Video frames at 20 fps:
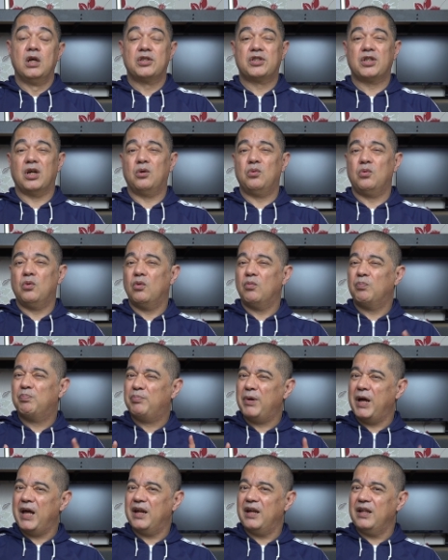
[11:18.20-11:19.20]
So
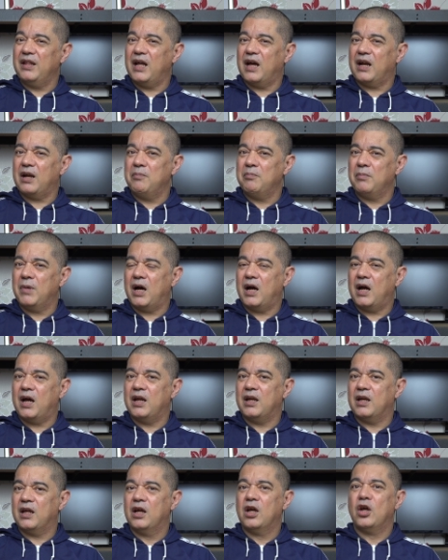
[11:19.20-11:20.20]
bearing that in
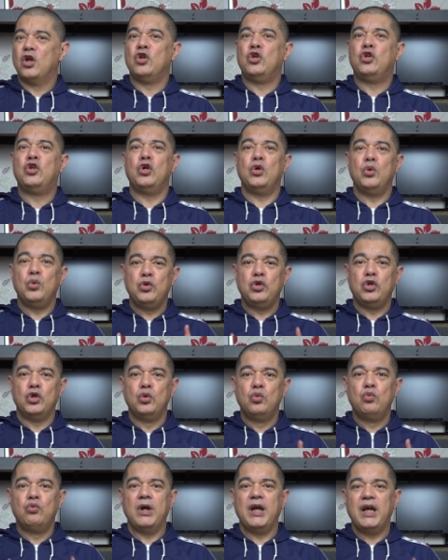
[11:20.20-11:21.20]
mind, do
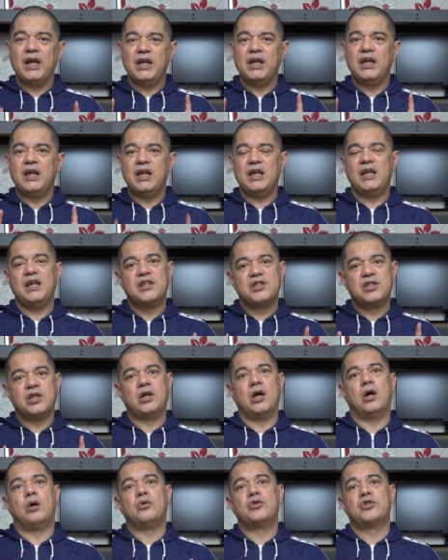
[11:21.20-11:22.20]
you really need to
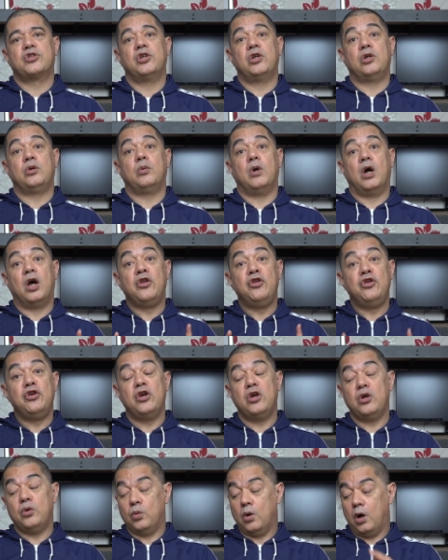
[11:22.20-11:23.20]
go to a
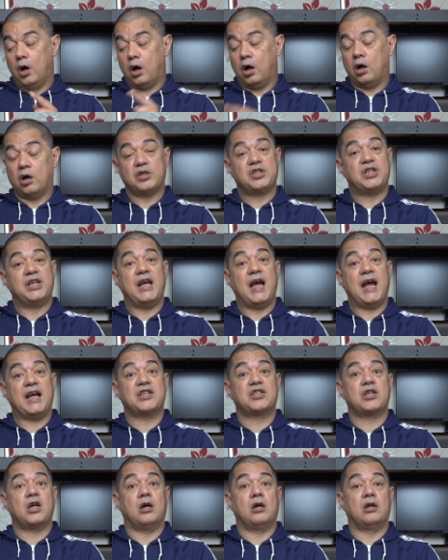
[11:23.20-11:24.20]
new
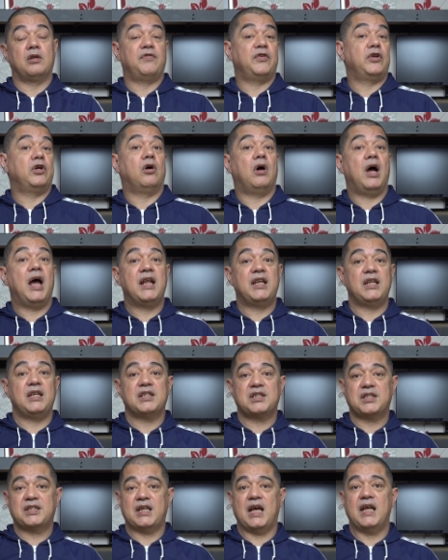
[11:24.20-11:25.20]
RTX card for your
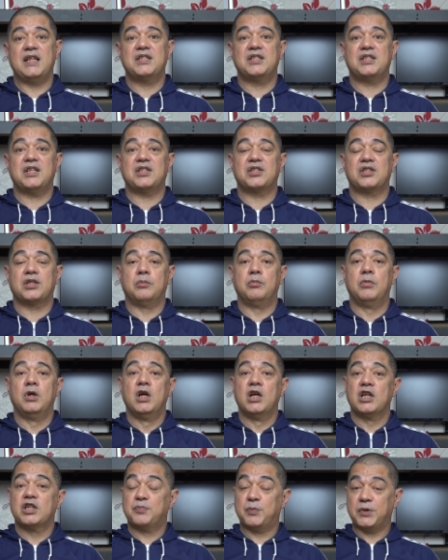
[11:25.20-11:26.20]
EDIUS 10 system
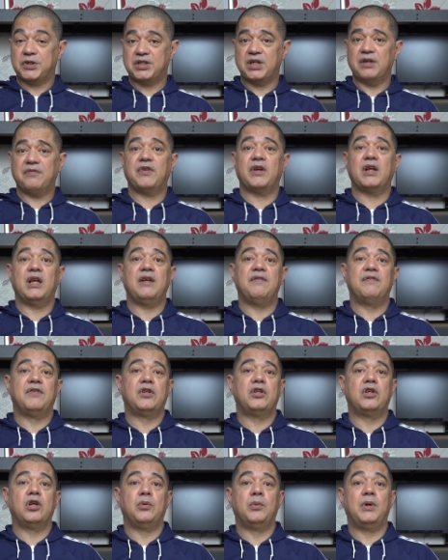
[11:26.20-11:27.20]
specifically for
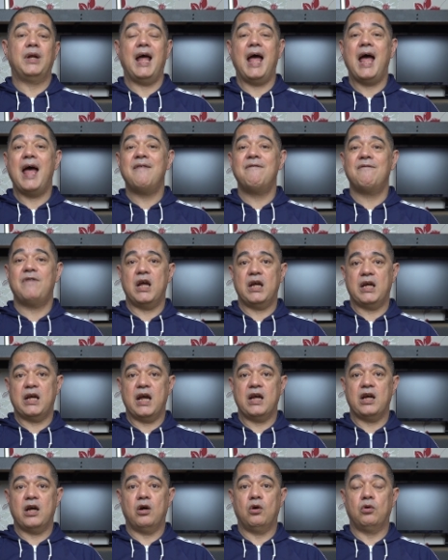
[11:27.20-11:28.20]
doing NVENC
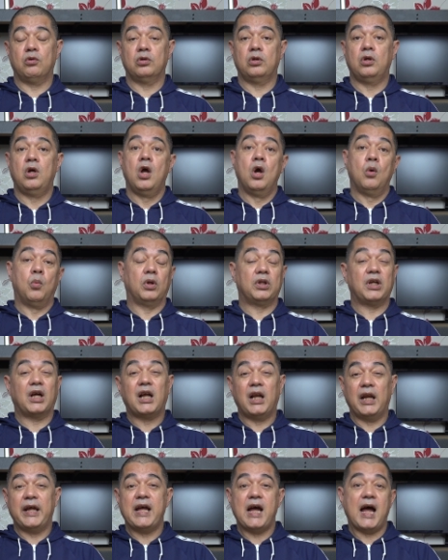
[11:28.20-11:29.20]
encoding? Well, the
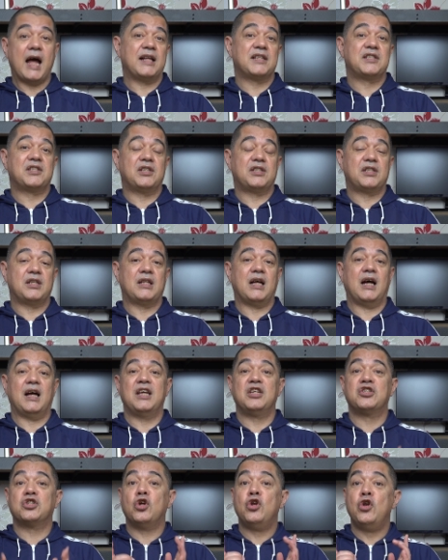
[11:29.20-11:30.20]
clear answer to that
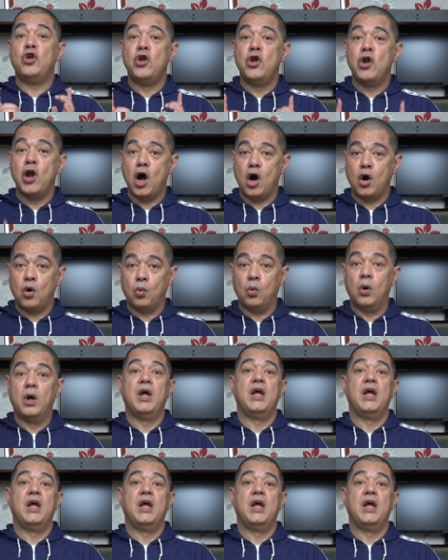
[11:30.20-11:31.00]
is no.